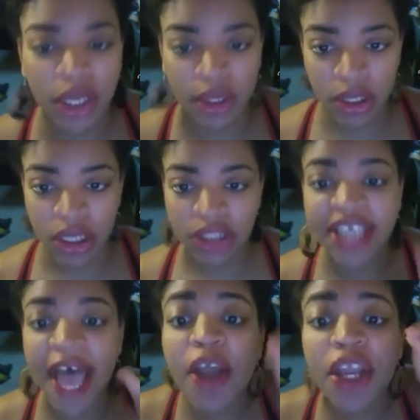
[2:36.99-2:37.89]

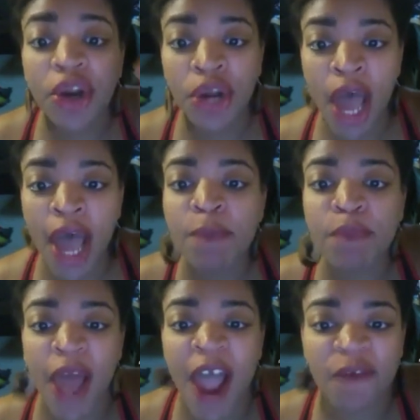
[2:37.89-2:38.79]
Tell your
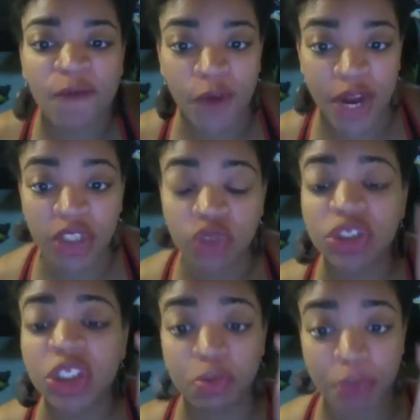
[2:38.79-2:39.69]
non-black friends
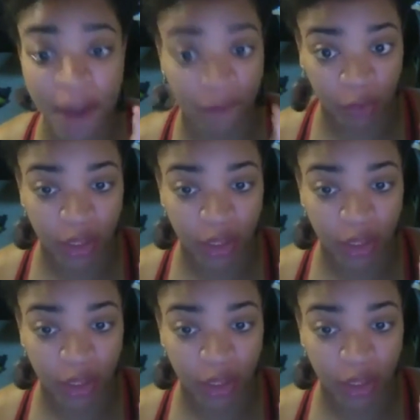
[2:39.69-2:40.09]
respectfully.